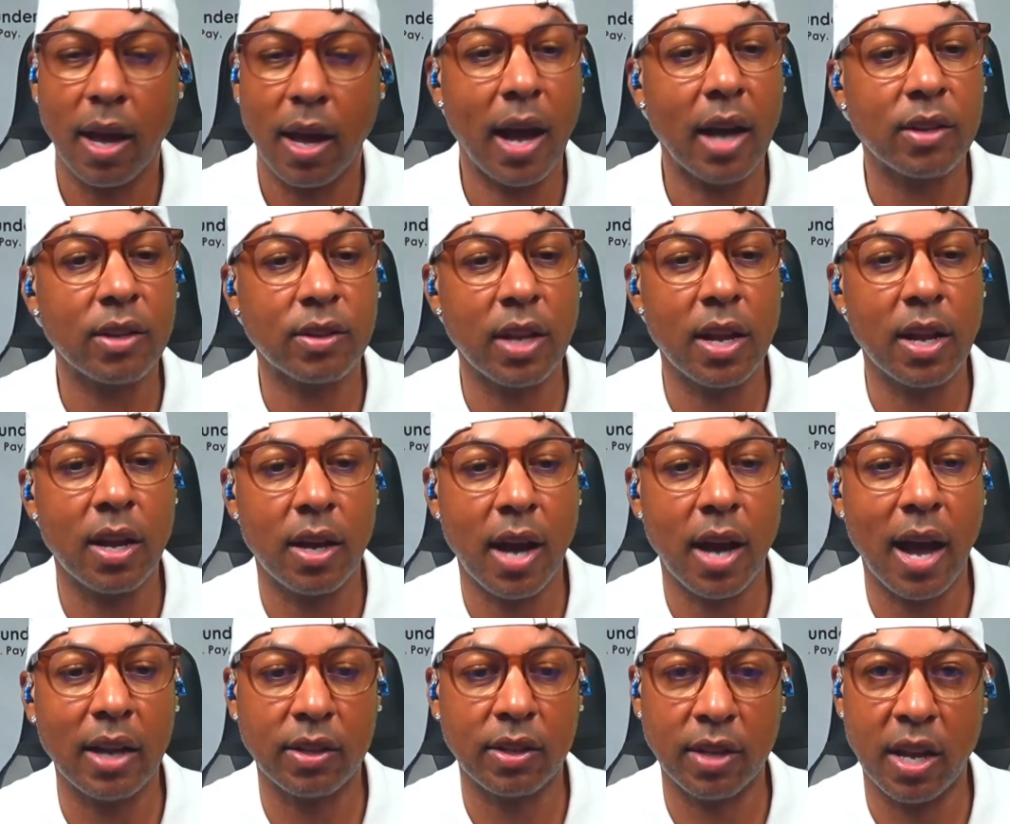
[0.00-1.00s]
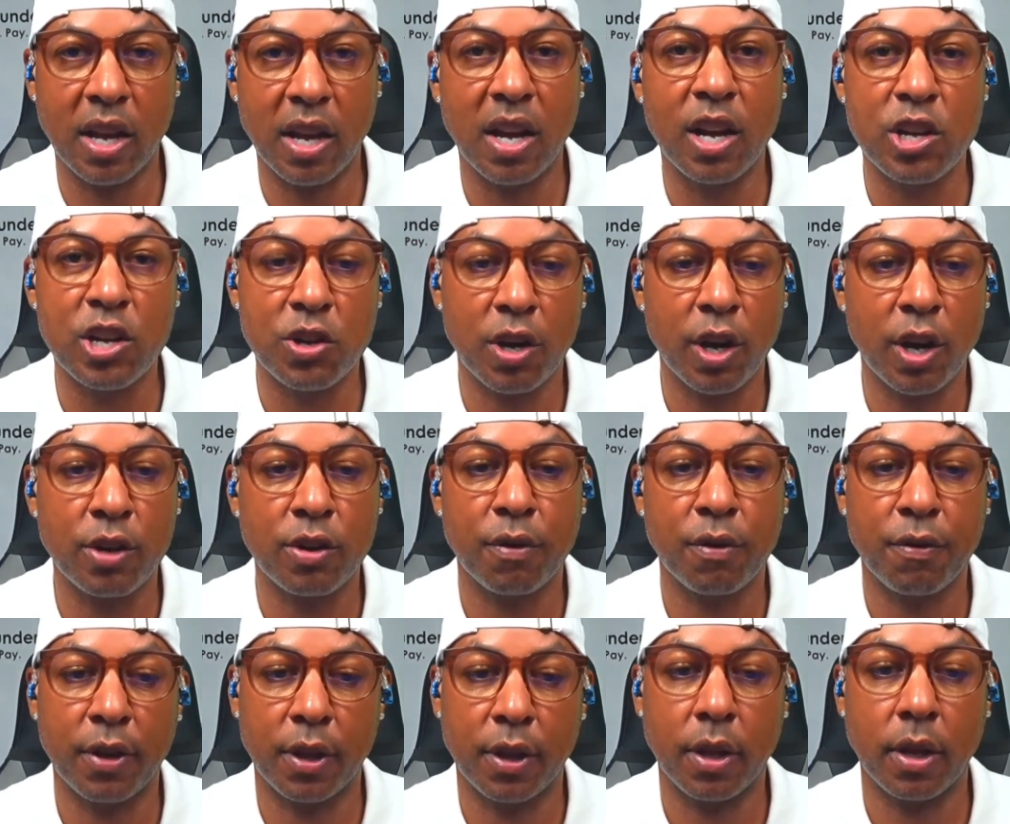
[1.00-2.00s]
I'll say 100,
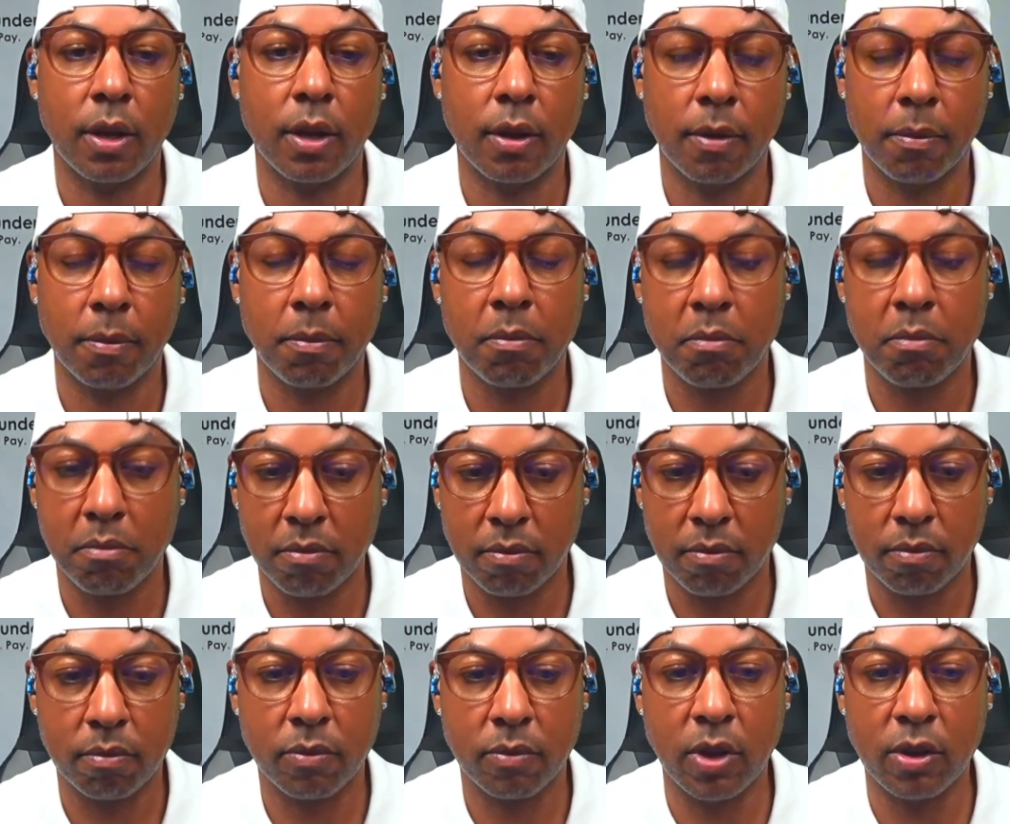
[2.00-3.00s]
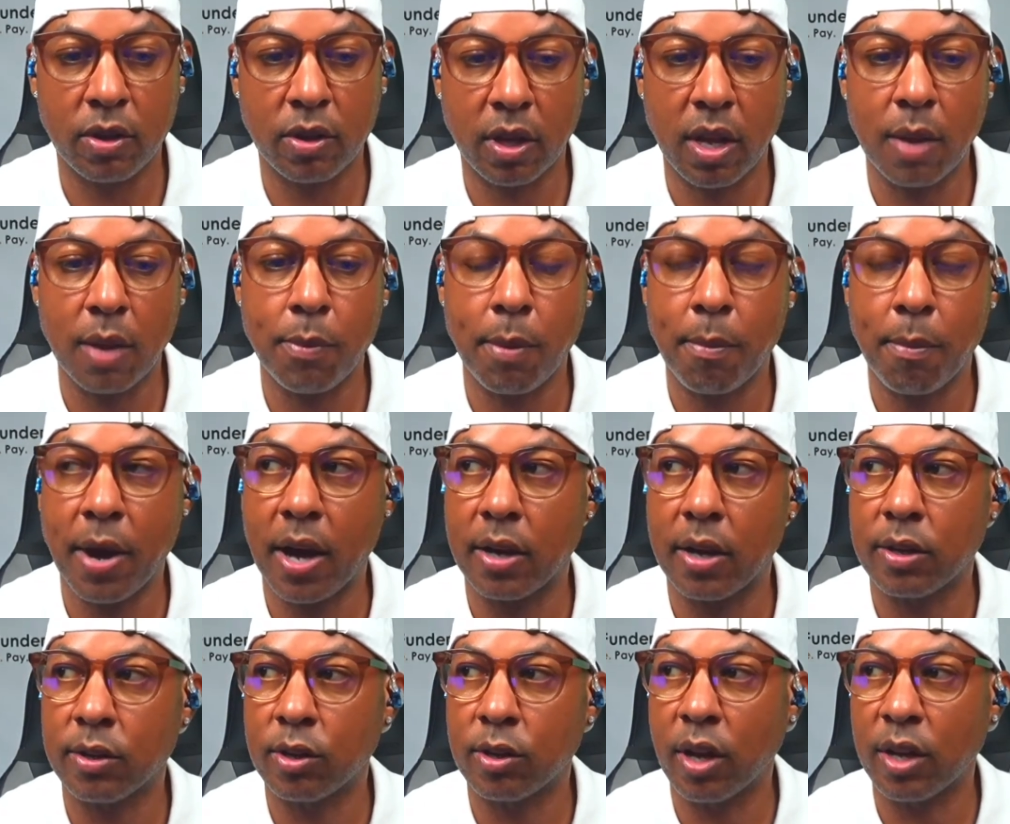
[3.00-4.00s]
150, just to keep it
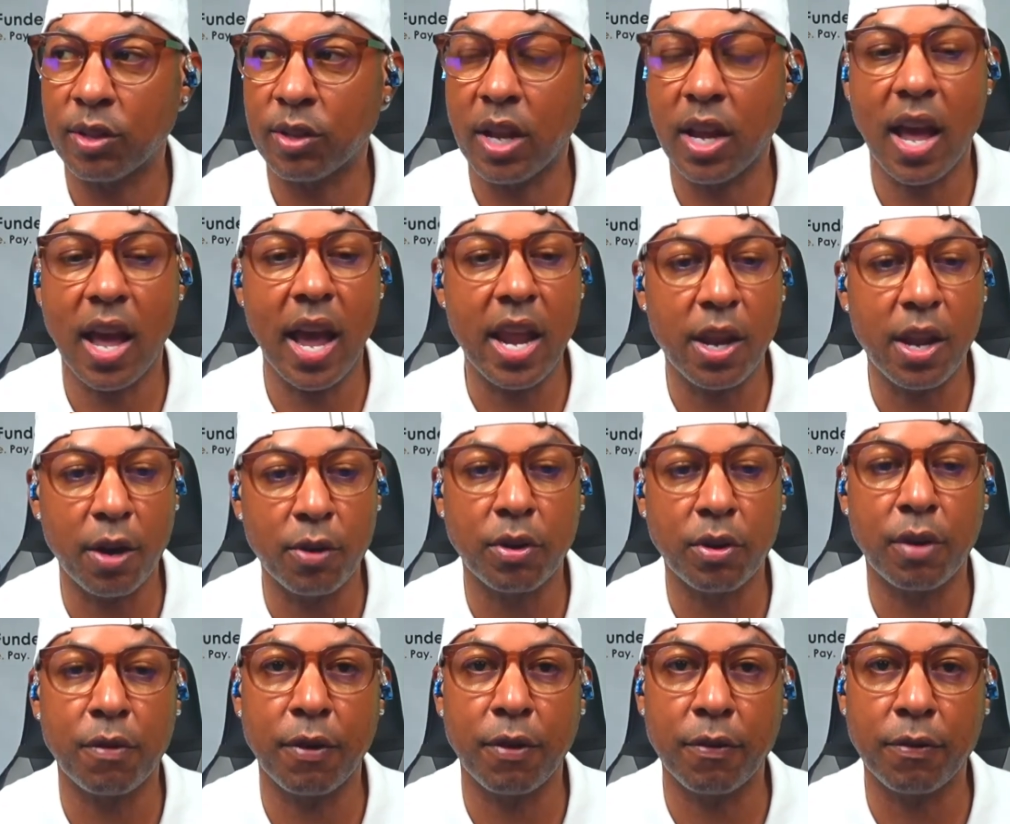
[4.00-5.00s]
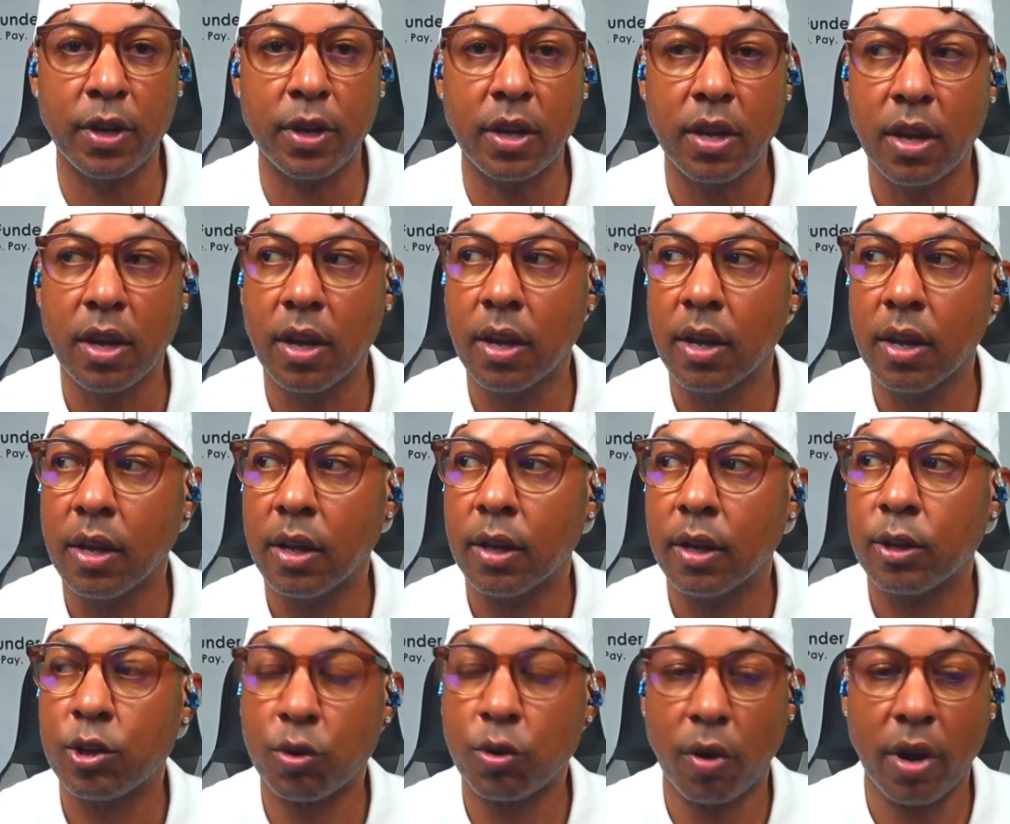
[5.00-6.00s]
modest. So I'll say 850
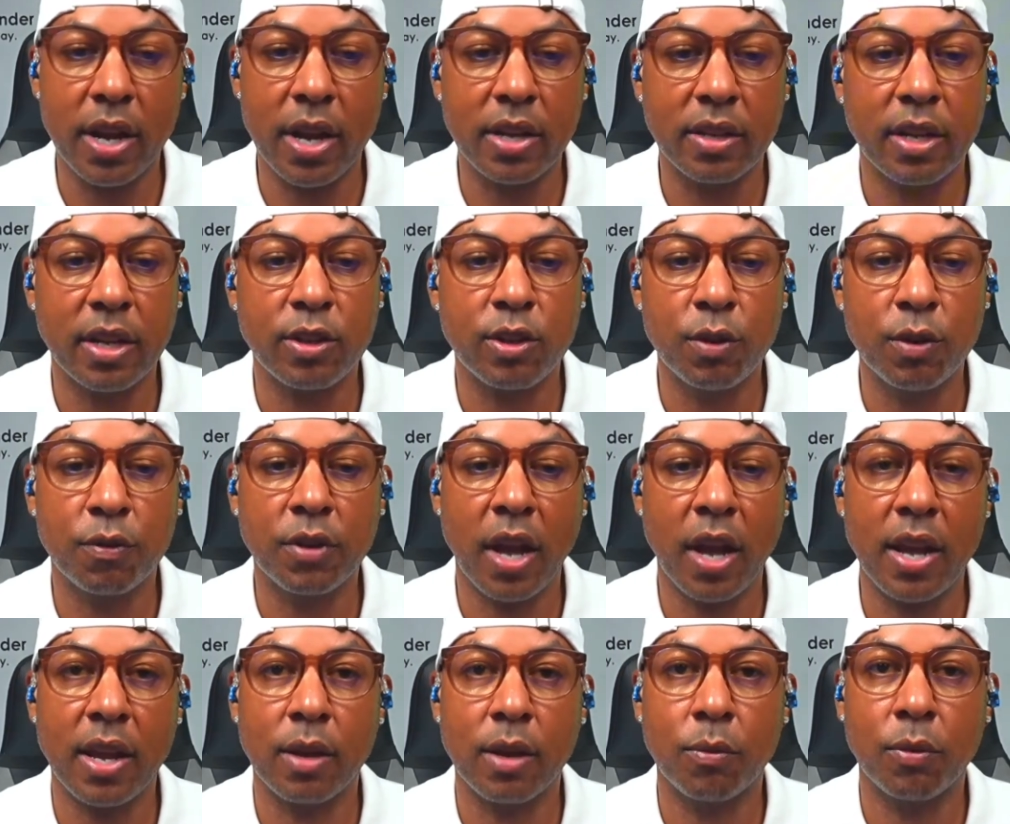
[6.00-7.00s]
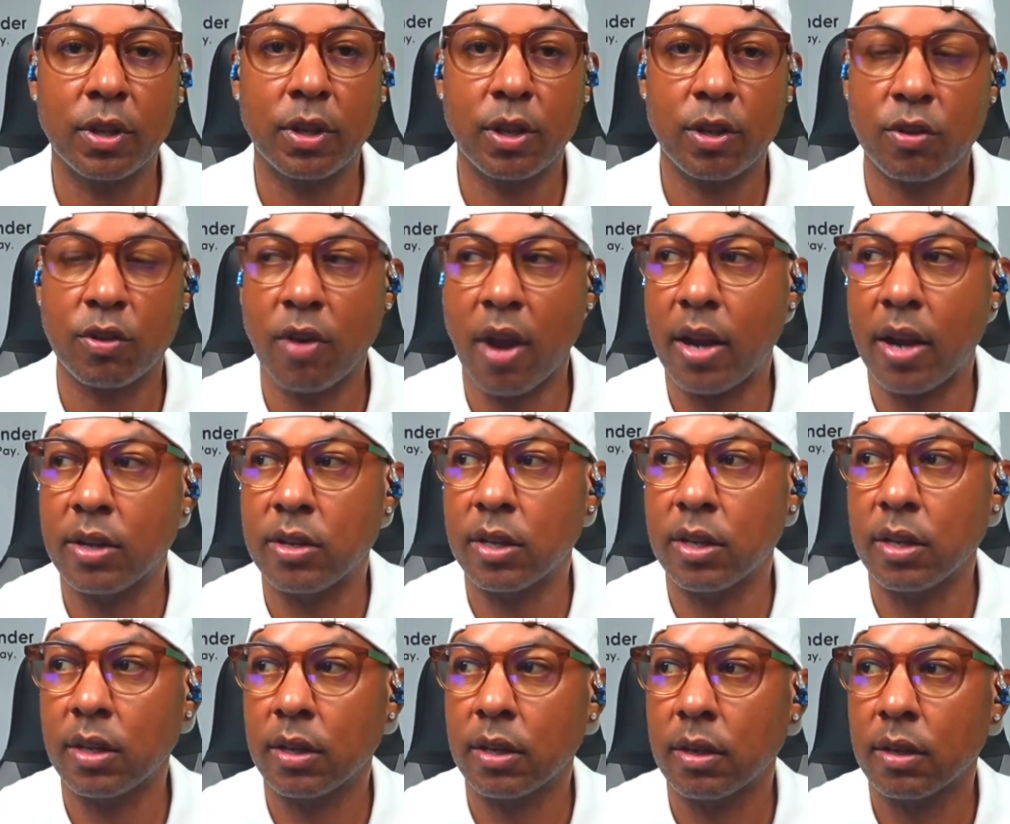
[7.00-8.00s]
trades that you've taken with this
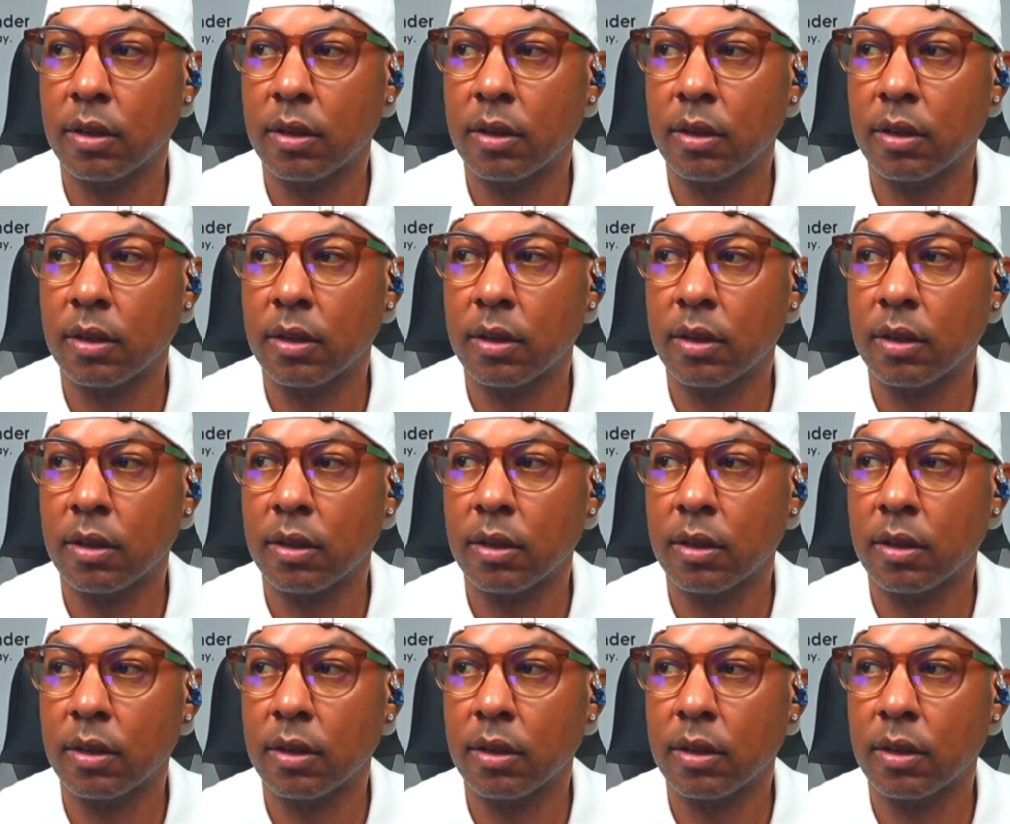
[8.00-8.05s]
strategy.